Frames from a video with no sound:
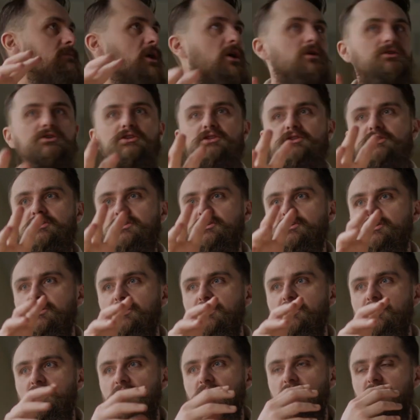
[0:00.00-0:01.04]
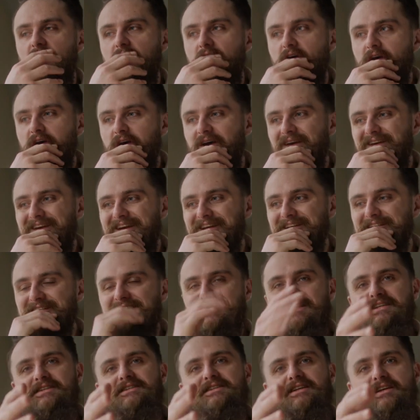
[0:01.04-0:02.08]
most
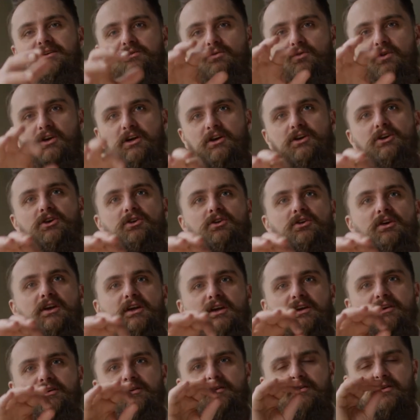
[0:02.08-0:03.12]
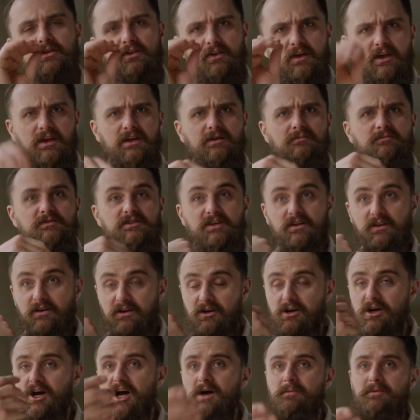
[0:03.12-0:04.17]
consistent reoccurring themes in the
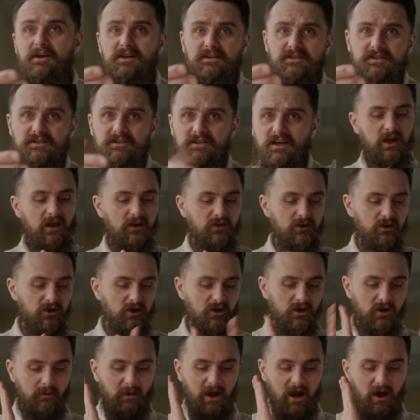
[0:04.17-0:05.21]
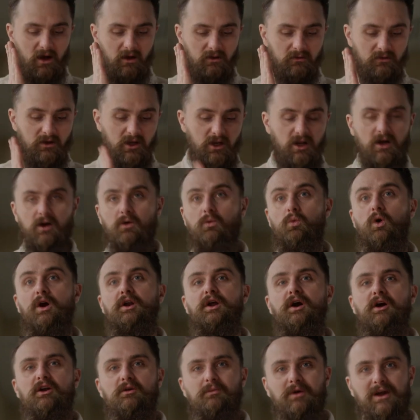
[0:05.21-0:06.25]
comments either about you know
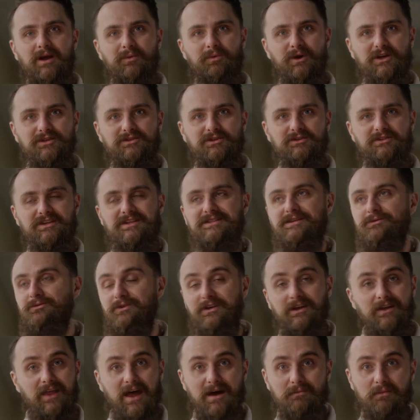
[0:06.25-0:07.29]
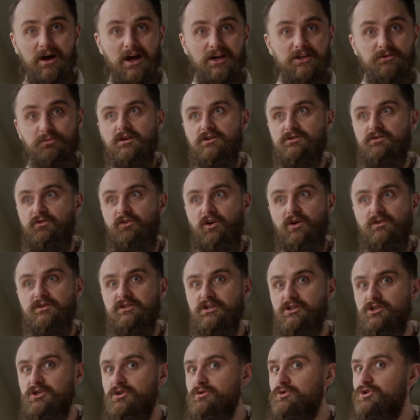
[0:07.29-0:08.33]
100 megapixels isn't really that much there's
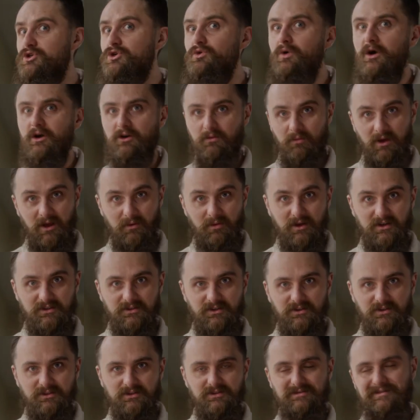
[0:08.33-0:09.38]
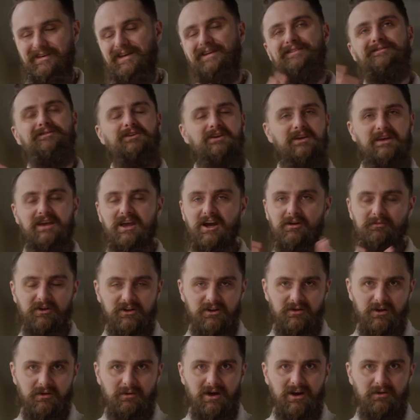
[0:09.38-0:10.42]
phones that shoot 200 megapixels i don't really care
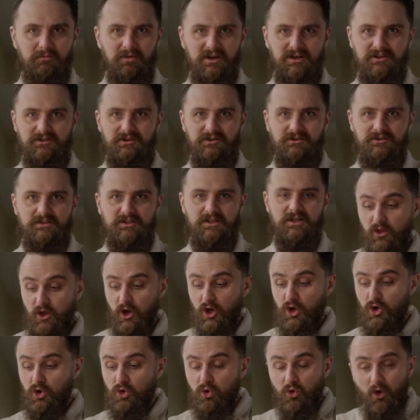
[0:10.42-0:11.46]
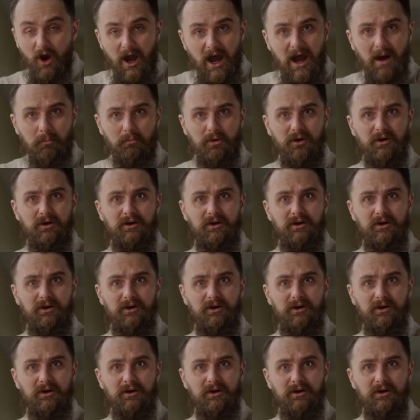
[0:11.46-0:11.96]
about the amount of pixels the crop